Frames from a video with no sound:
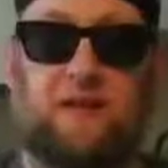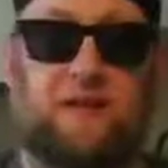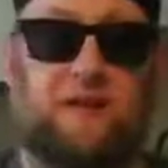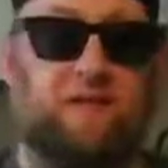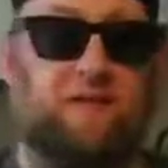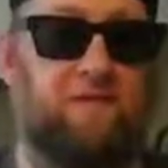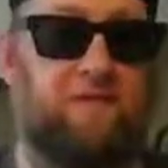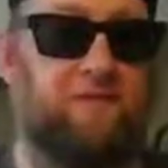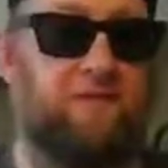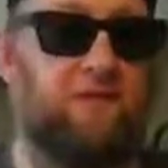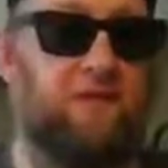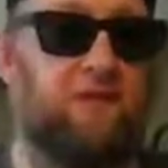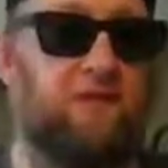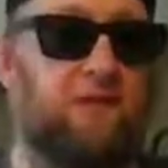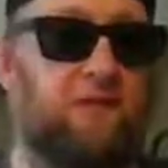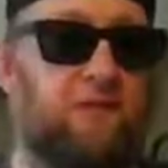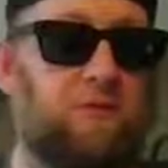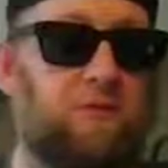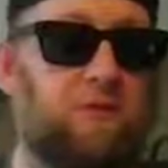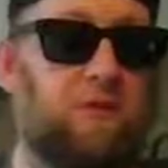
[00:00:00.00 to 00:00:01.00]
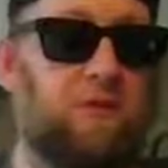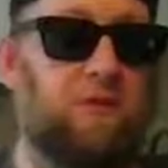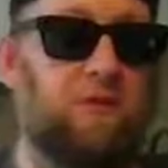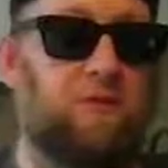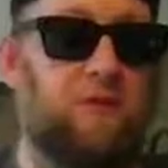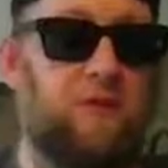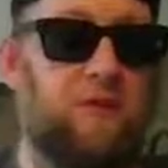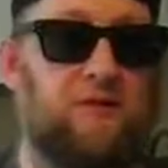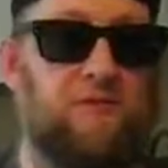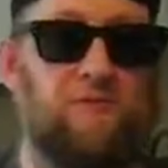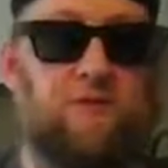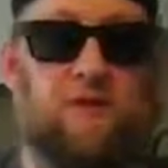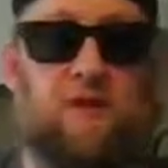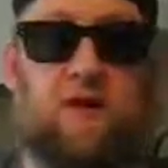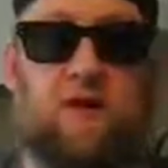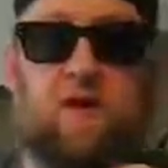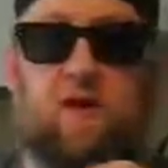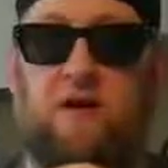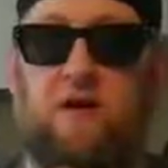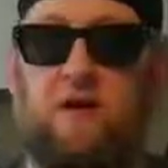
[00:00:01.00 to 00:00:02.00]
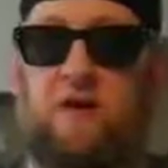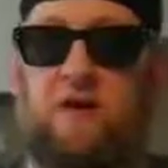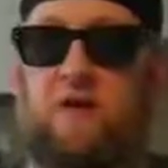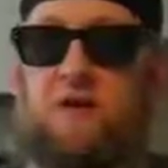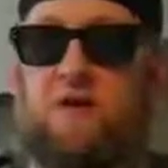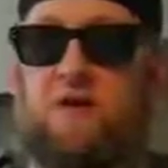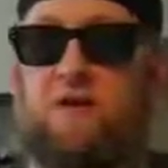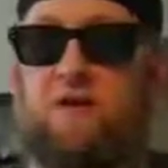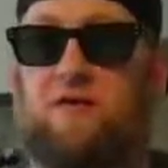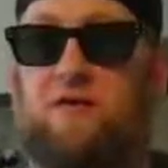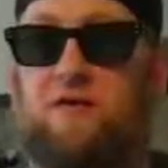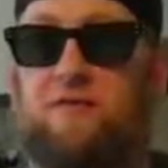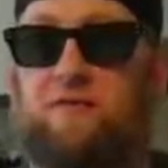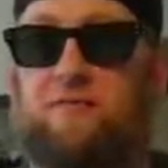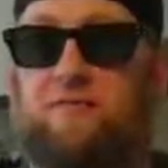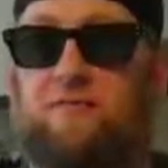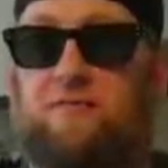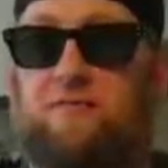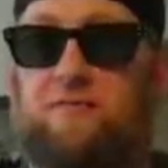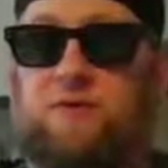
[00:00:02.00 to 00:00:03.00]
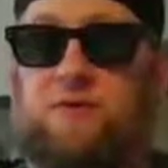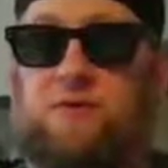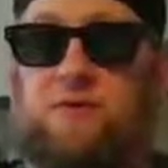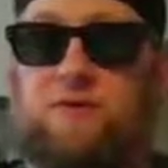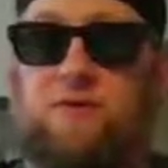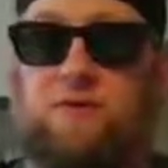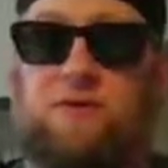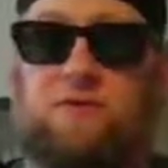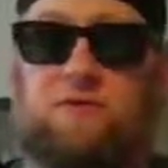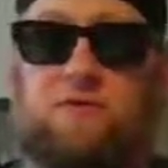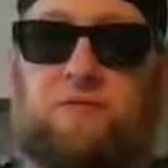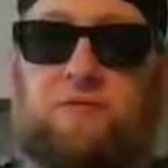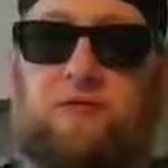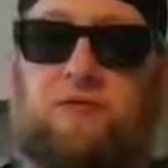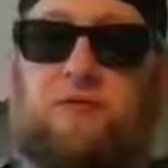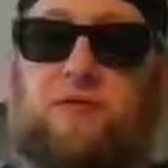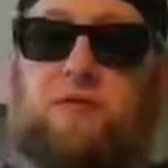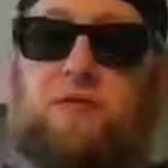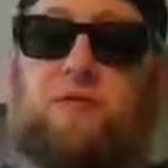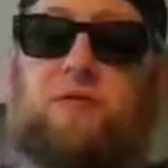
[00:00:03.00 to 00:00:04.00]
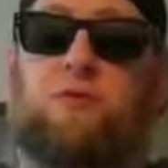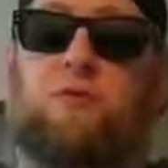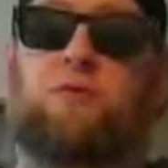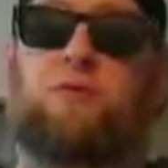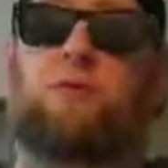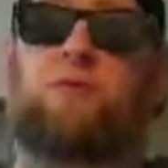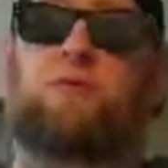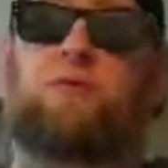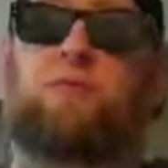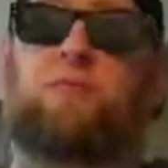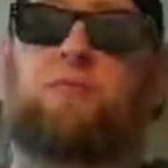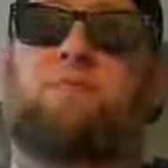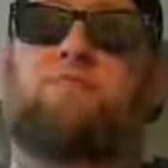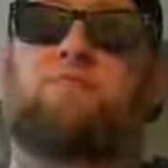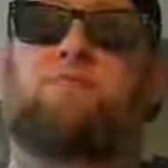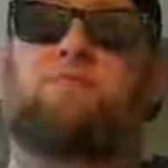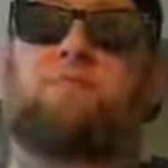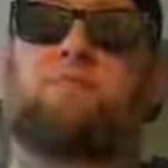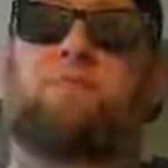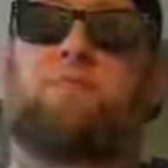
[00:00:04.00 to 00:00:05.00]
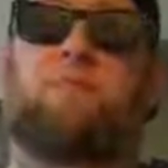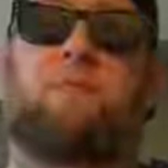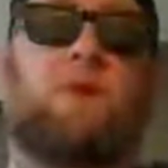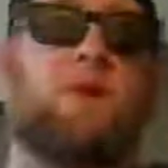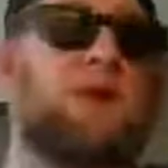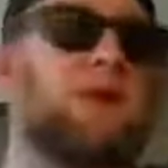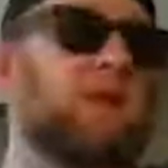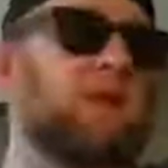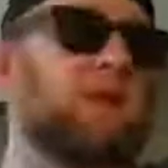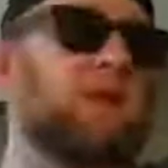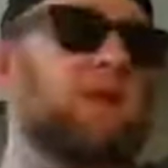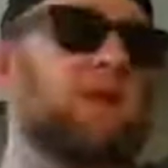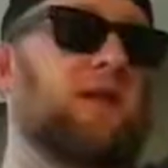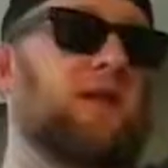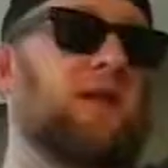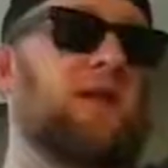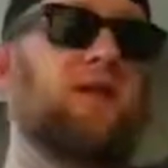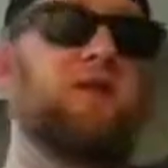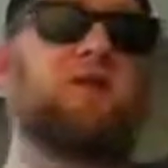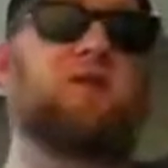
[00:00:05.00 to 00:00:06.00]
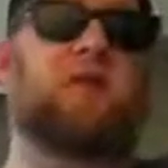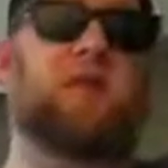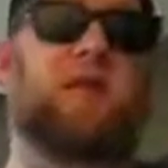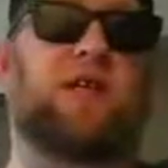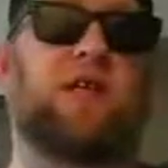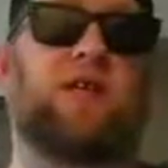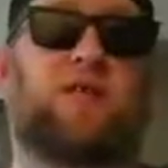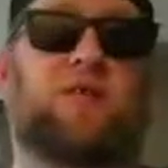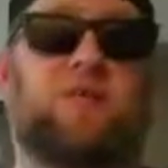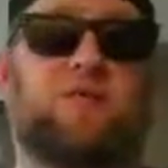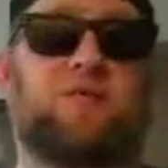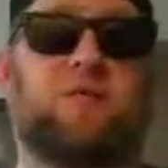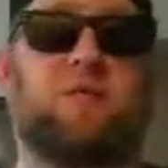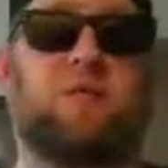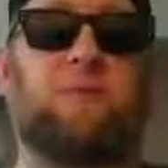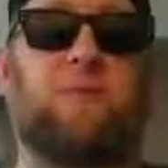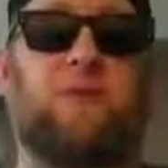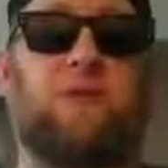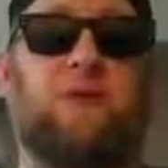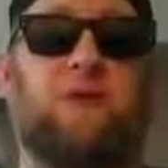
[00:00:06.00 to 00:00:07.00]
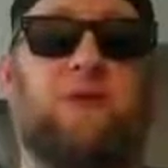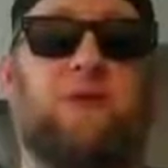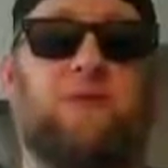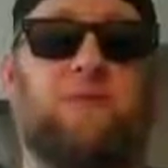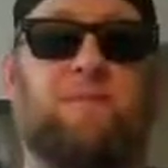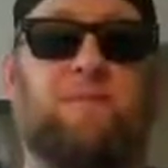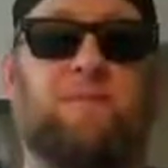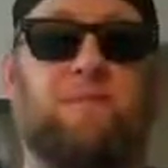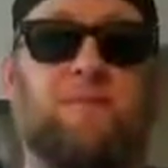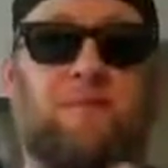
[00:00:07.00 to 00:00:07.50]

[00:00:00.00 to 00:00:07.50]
And at Foodie World, they've got all sorts of really cool, it's like a huge Asian supermarket.